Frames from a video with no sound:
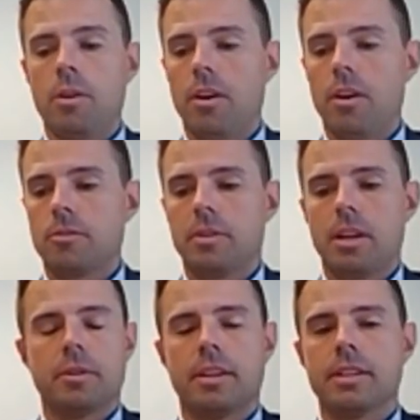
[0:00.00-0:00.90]
also been
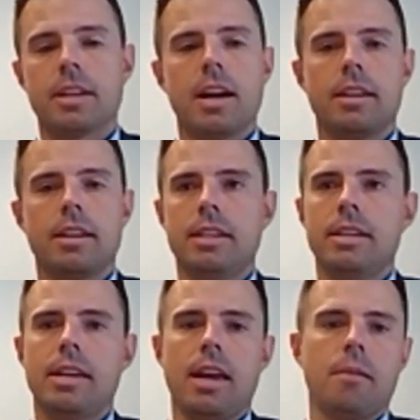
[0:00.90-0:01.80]
able to design
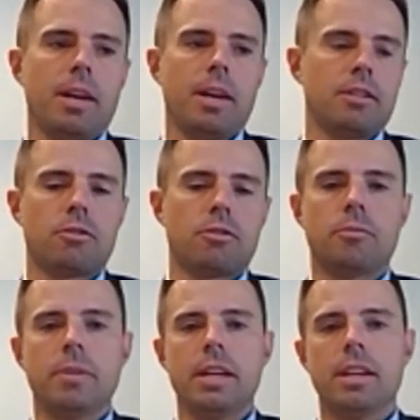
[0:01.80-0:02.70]
e-campaigns, social
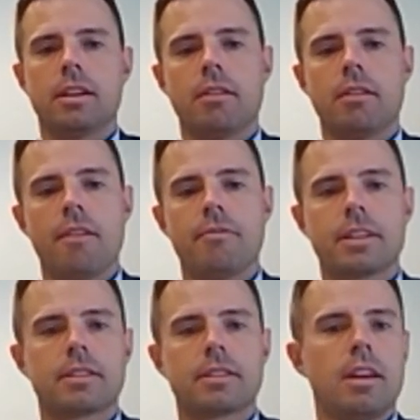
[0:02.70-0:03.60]
media
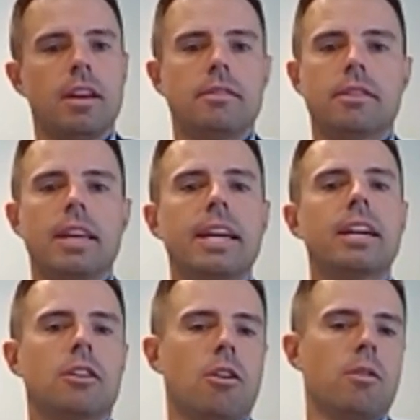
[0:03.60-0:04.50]
graphics that they
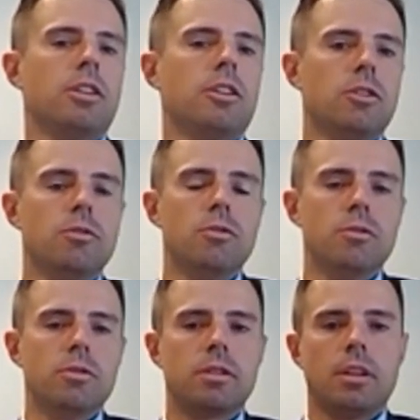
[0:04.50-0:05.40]
can go and
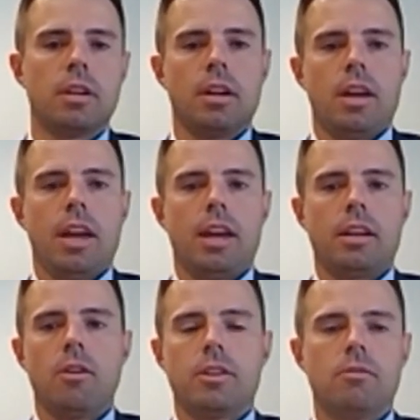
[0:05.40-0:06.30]
use and
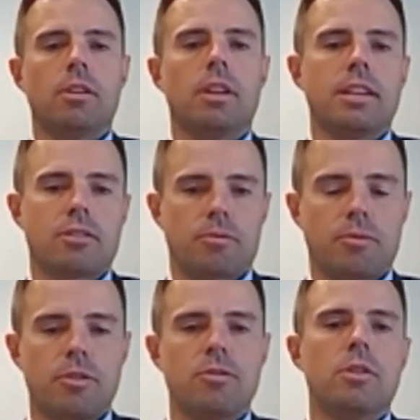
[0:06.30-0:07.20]
go and utilize
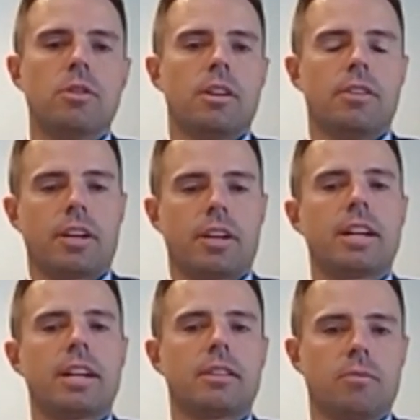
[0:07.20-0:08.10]
through their
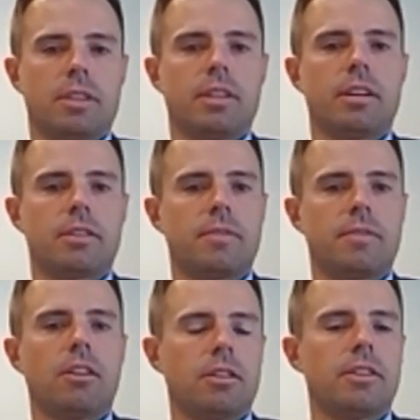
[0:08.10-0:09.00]
connection with their
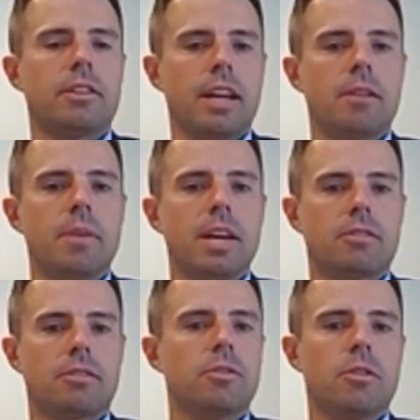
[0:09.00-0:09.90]
sphere or their
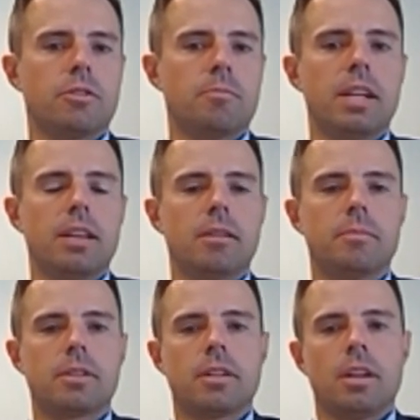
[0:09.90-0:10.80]
database through those
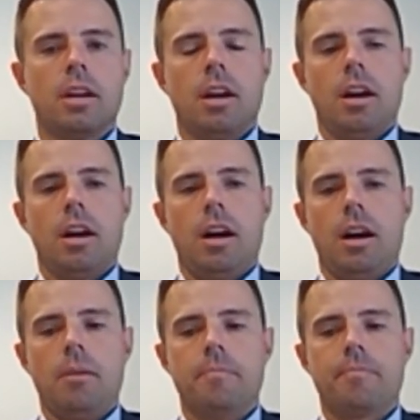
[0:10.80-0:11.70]
mediums.
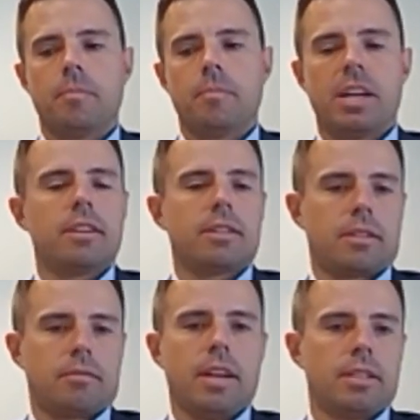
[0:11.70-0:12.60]

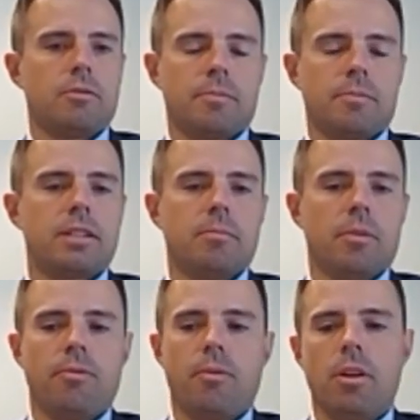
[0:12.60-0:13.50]
Because as it was mentioned
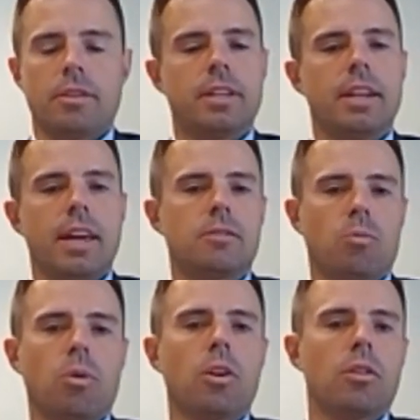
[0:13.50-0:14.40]
before, today's
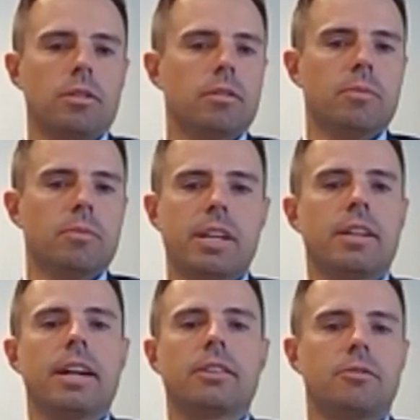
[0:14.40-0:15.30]
world,
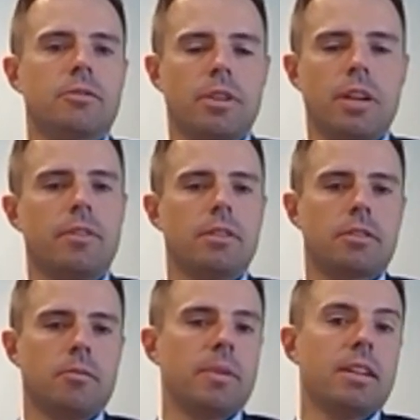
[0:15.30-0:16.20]
connect through
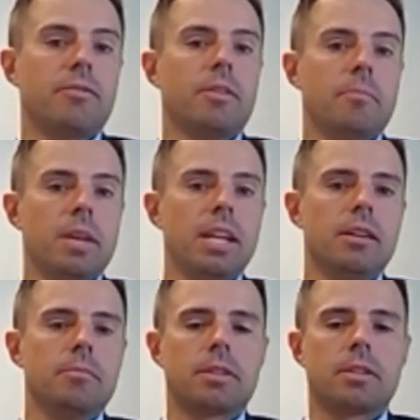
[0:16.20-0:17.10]
so many different
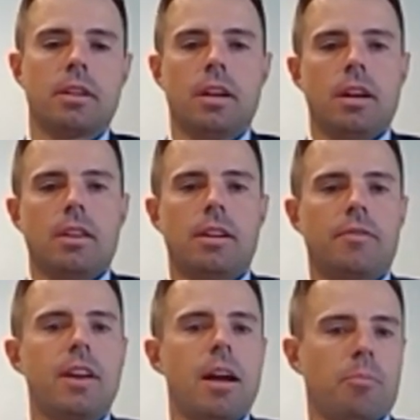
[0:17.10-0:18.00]
mediums that if
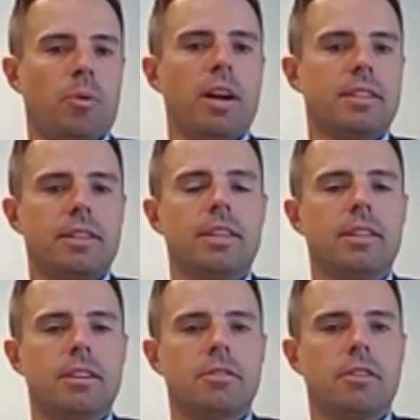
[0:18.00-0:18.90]
you're not present in
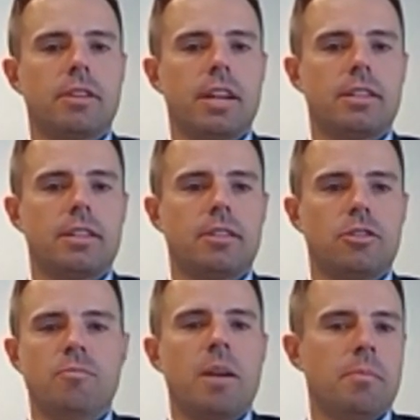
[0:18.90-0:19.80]
those locations,
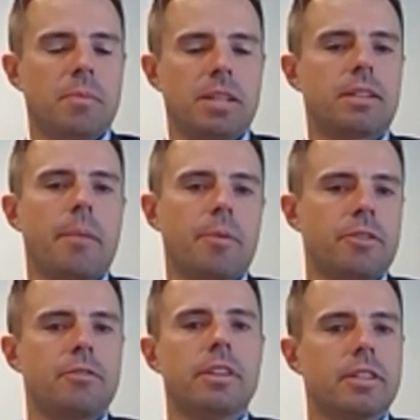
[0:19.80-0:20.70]
you might be missing
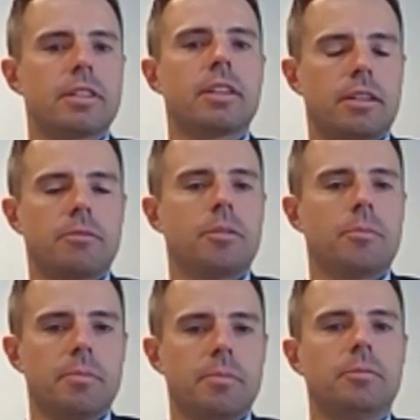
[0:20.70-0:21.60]
opportunities to connect with
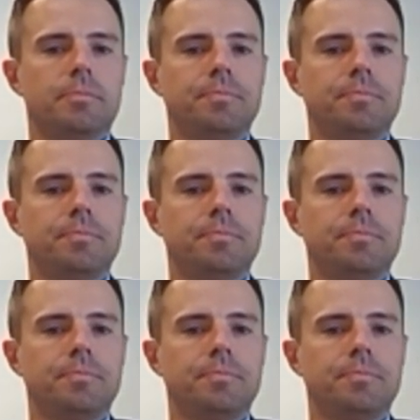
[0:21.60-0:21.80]
people.